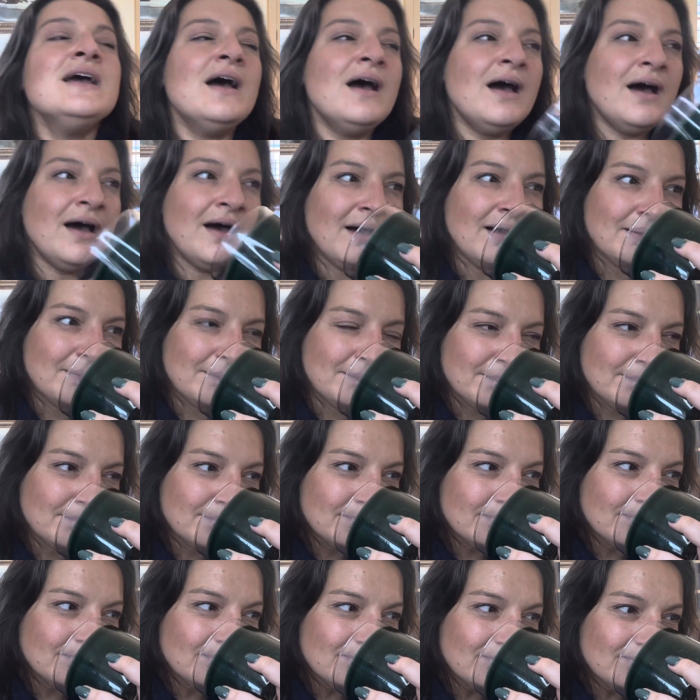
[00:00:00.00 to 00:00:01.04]
And
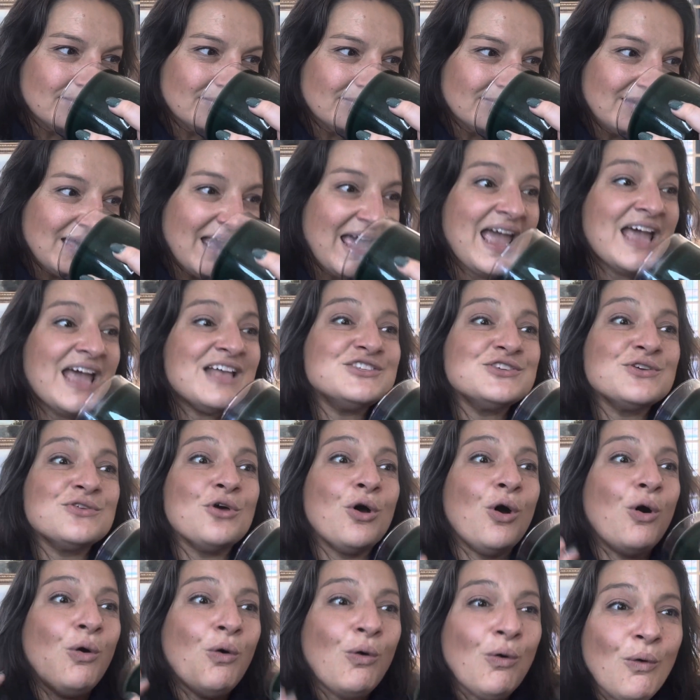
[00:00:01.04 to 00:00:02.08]
so the
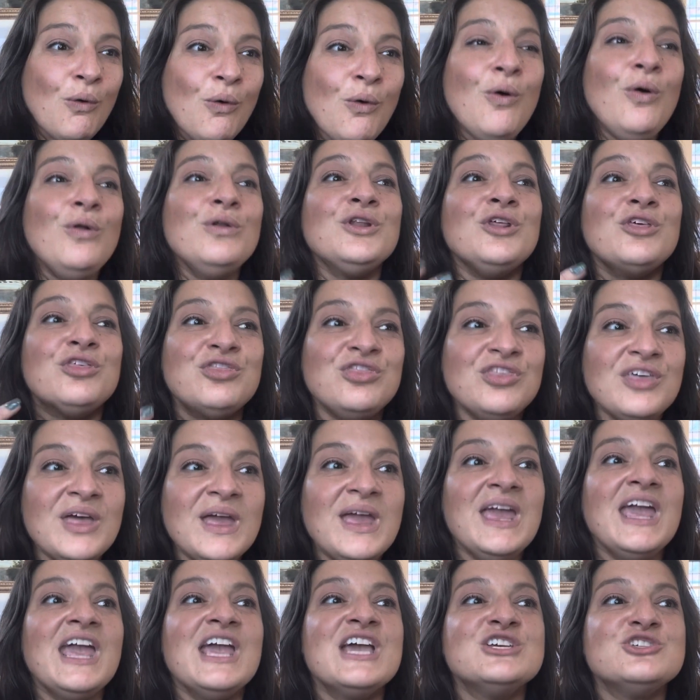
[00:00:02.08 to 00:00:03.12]
whole
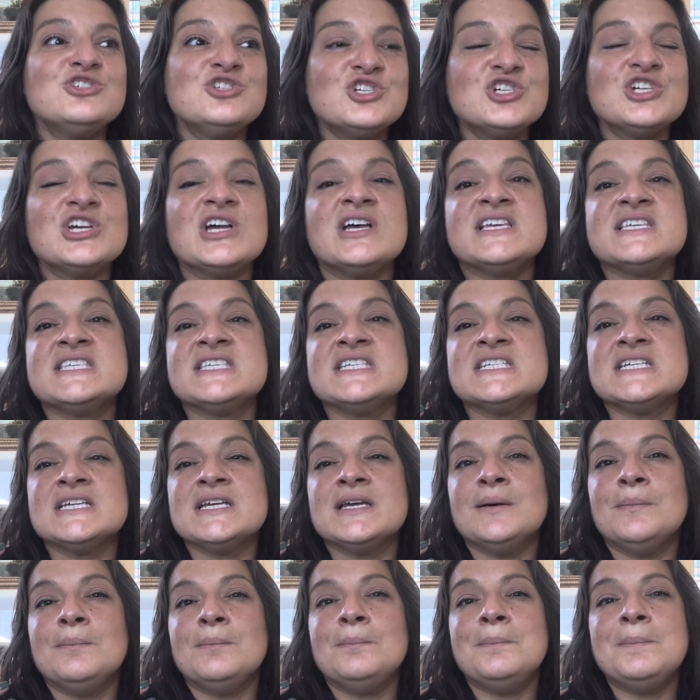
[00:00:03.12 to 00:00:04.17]
thing is just
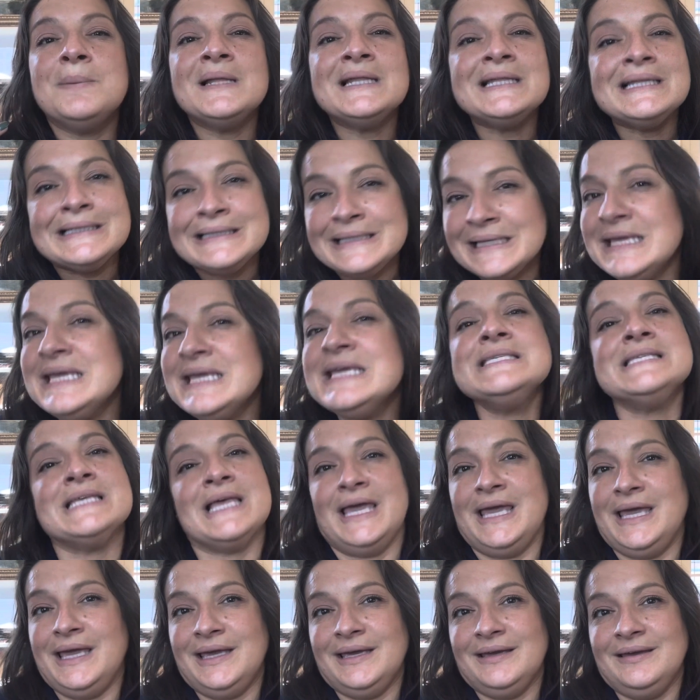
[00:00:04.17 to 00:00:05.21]

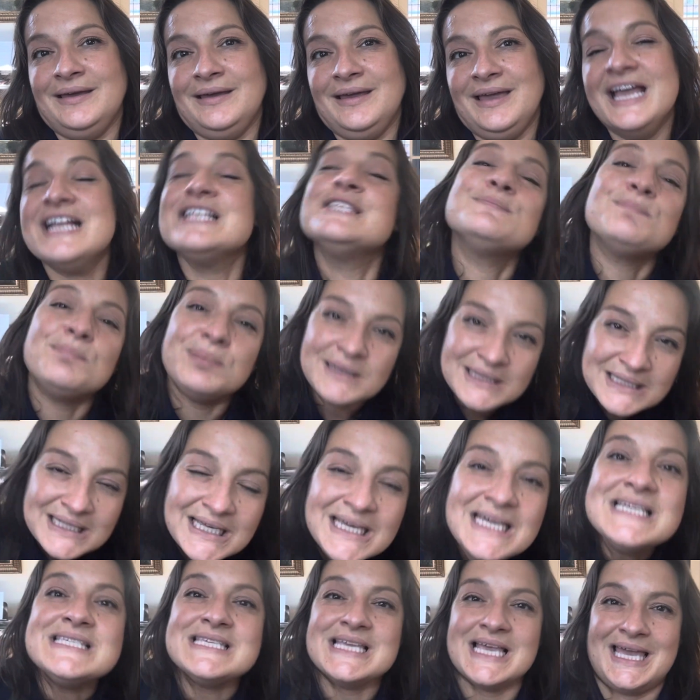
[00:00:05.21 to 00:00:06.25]
pleasing. It's
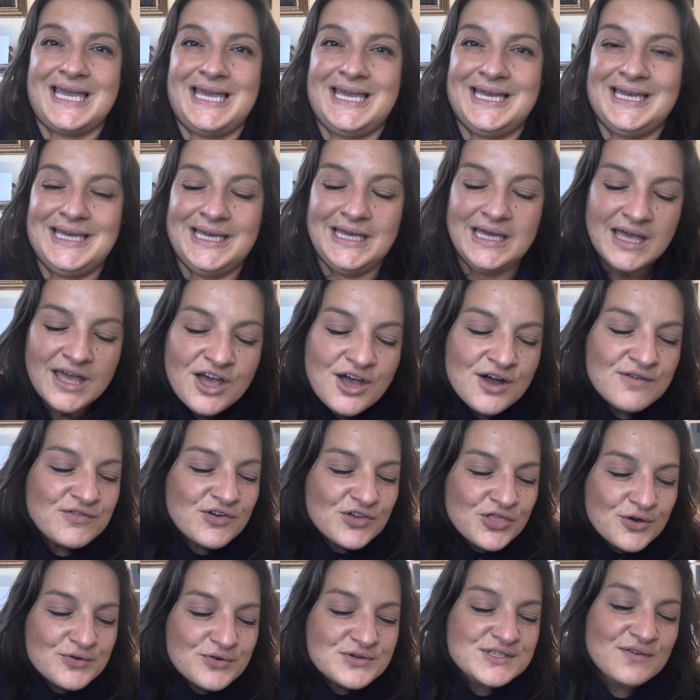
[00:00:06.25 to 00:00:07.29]
pleasing. For
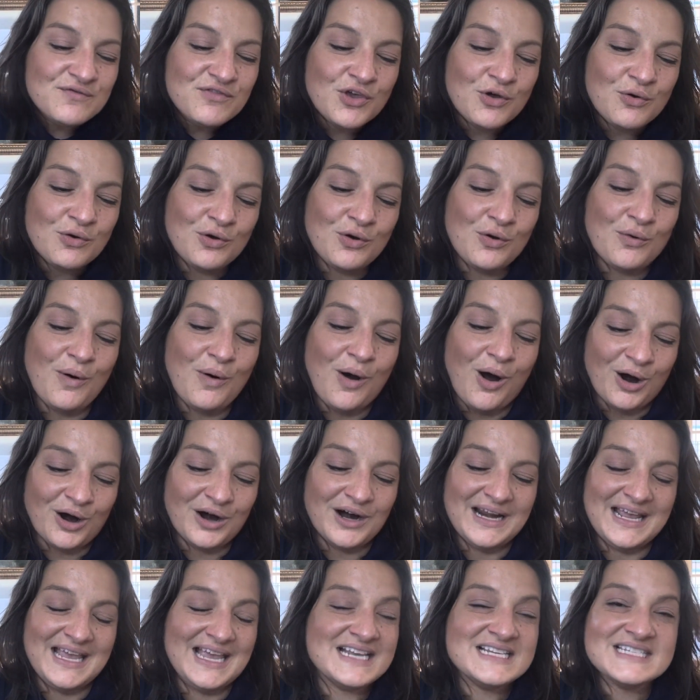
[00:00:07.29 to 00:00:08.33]
those of you who
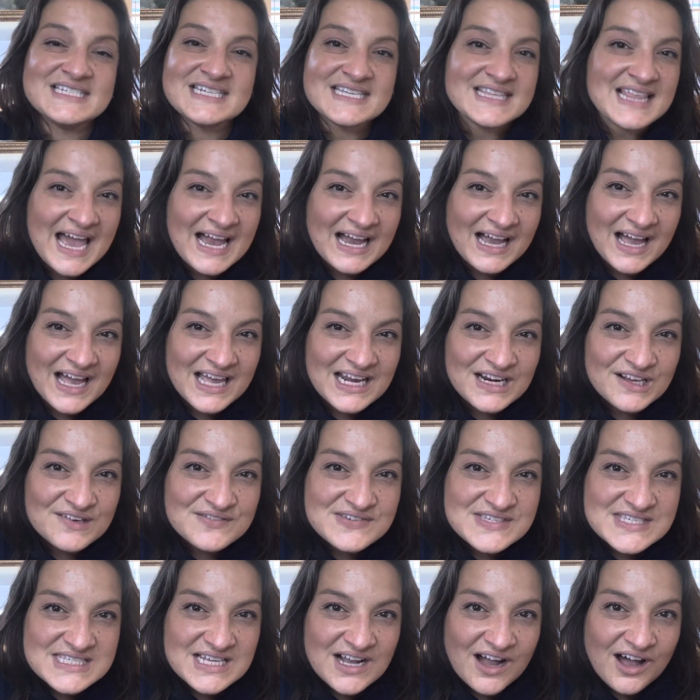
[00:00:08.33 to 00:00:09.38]
aren't into that kind of
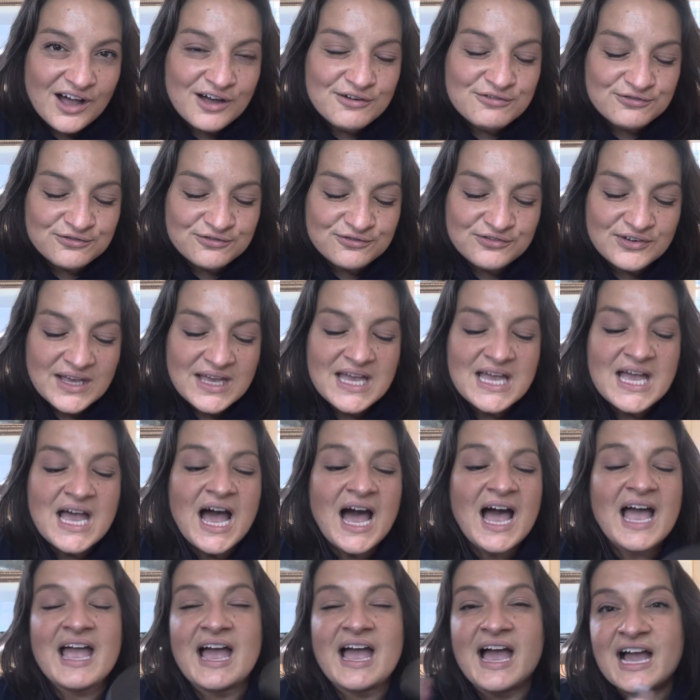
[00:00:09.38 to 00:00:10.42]
stuff,
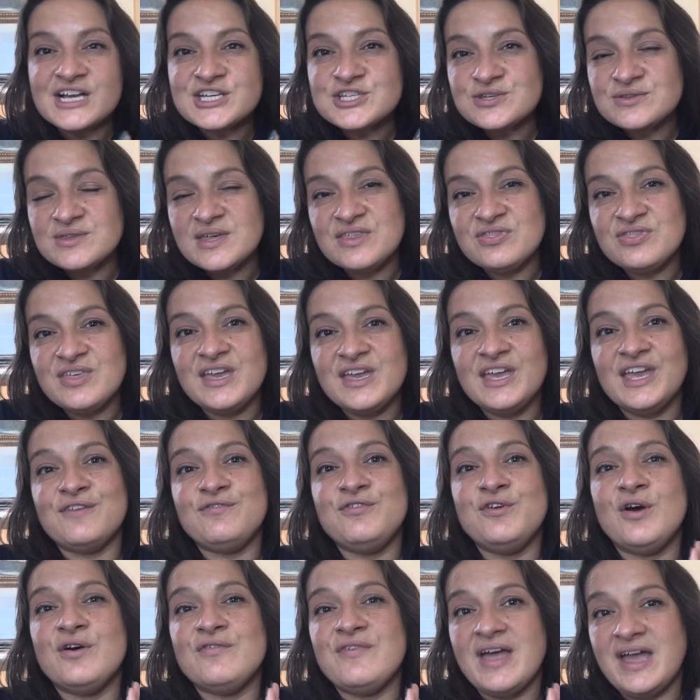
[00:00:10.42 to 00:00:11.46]
I actually think if
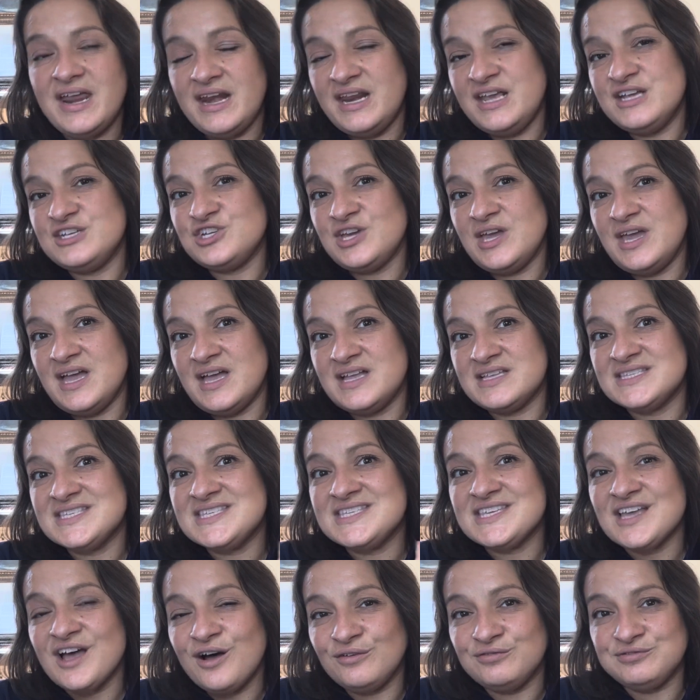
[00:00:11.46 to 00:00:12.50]
you have any chance
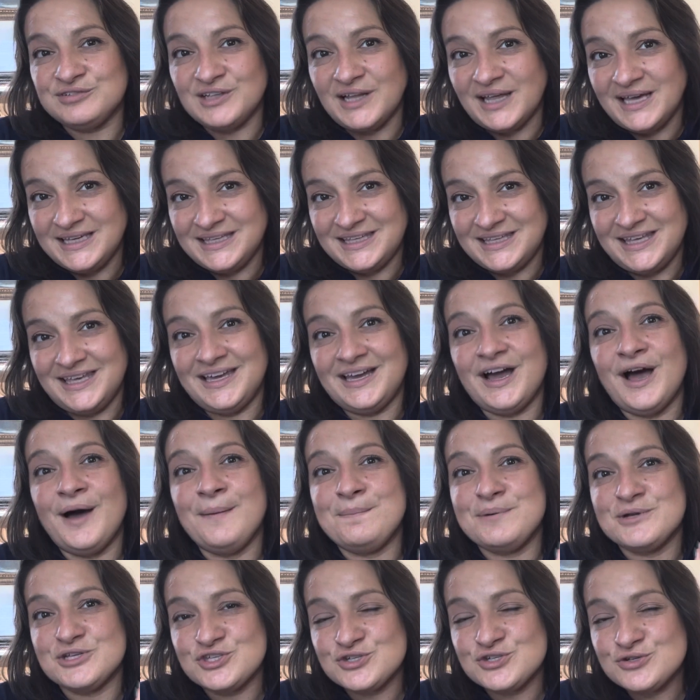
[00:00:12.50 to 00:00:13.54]
of liking a
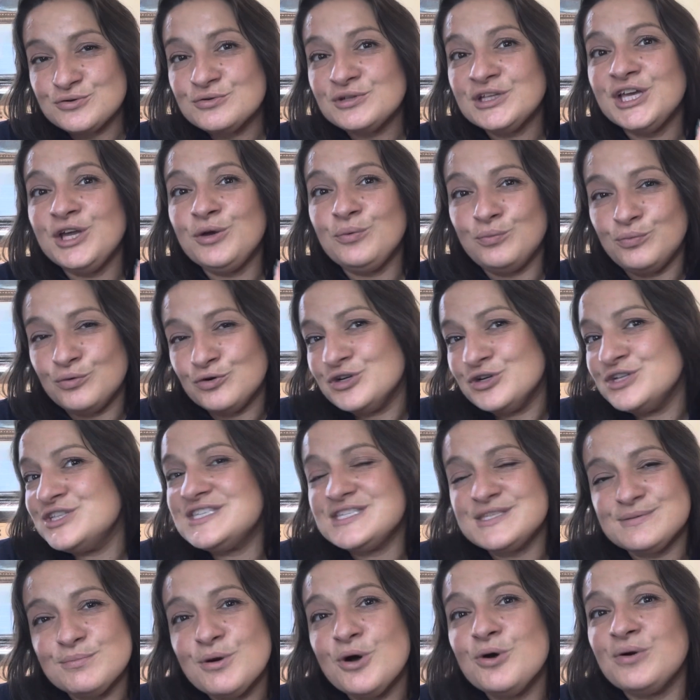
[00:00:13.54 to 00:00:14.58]
patchouli wood
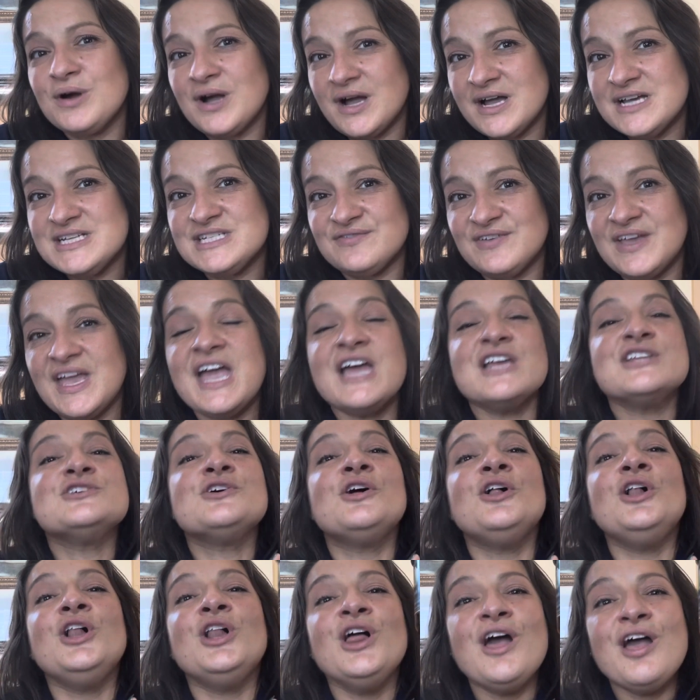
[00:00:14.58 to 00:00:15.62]
smoke kind of
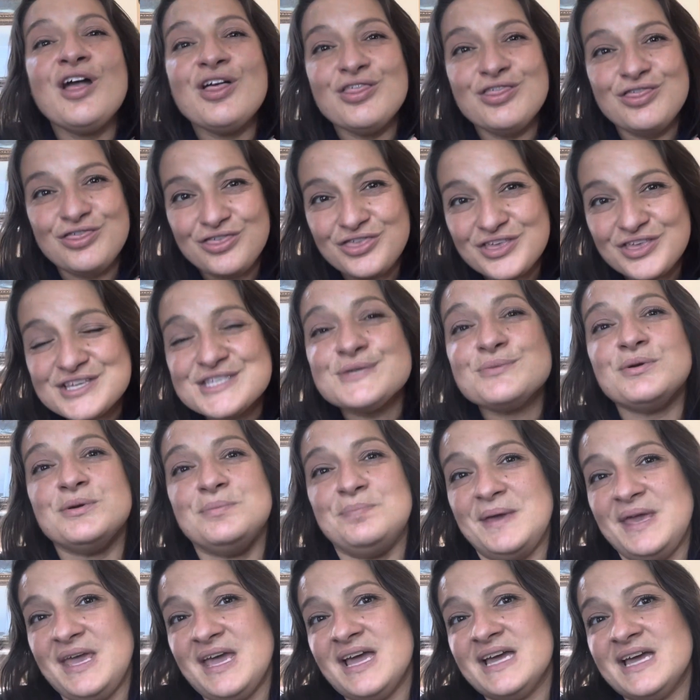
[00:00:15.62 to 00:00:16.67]
candle, this would
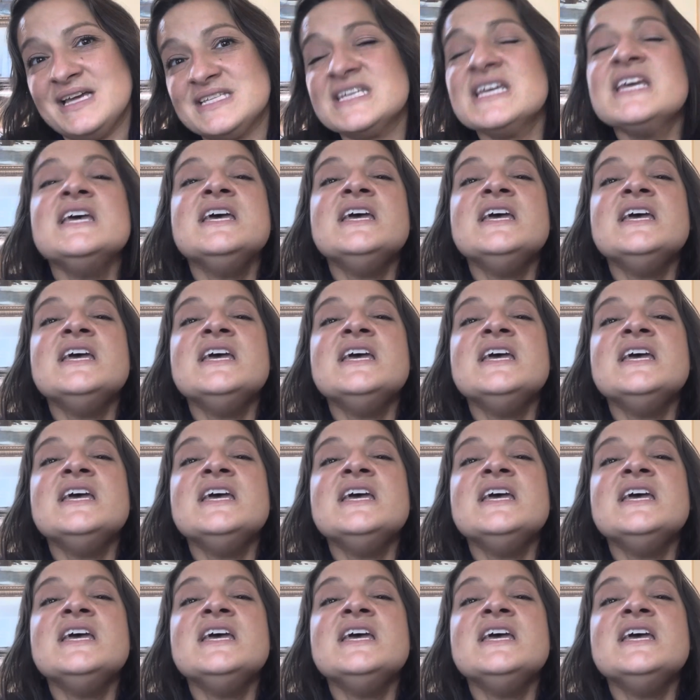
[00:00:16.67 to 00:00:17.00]
be it.